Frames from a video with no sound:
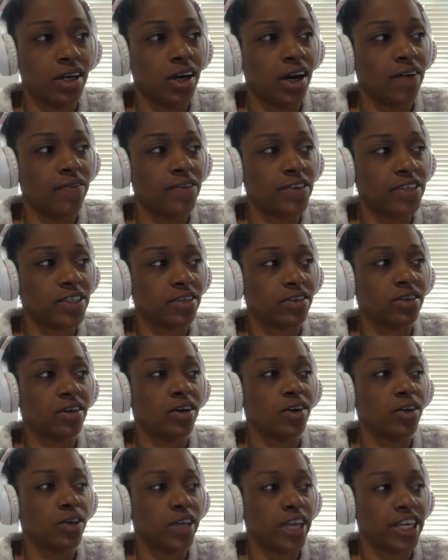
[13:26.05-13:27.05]
a
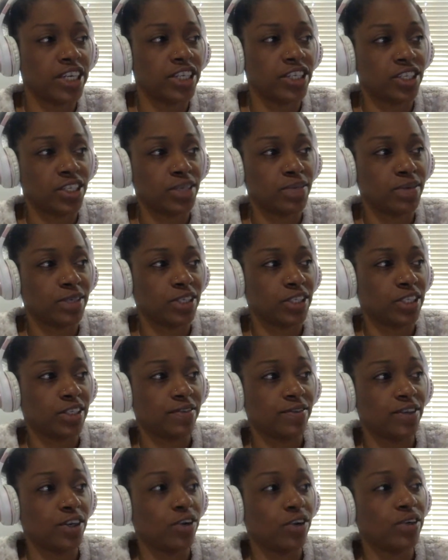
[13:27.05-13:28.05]
physical location, especially if
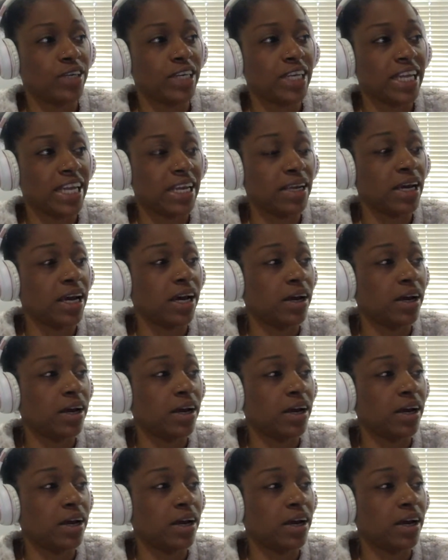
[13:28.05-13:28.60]
you don't need it.